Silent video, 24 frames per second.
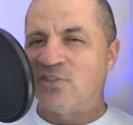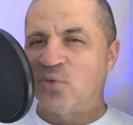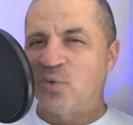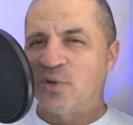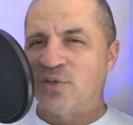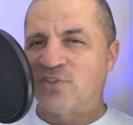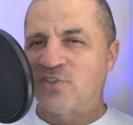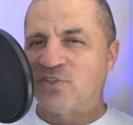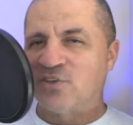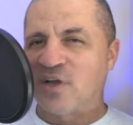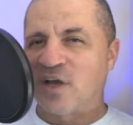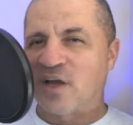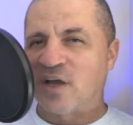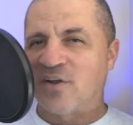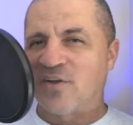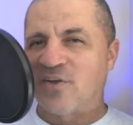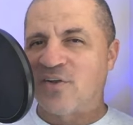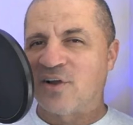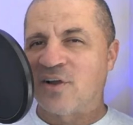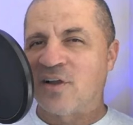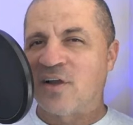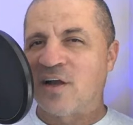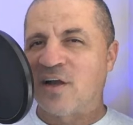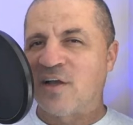Twins are not
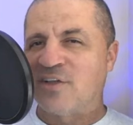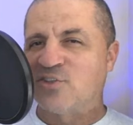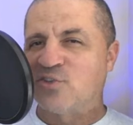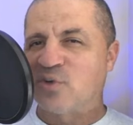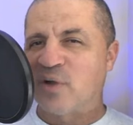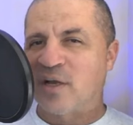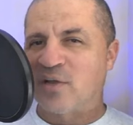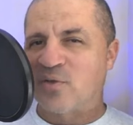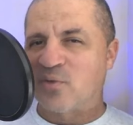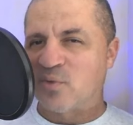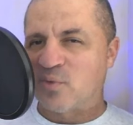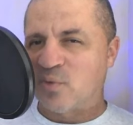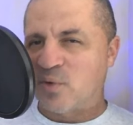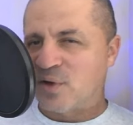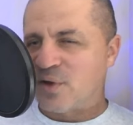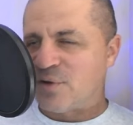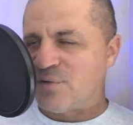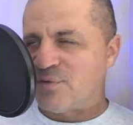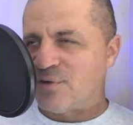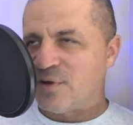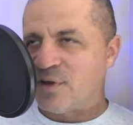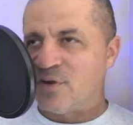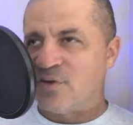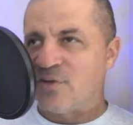under contract with Ring
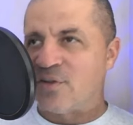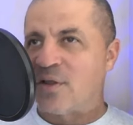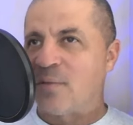of Honor.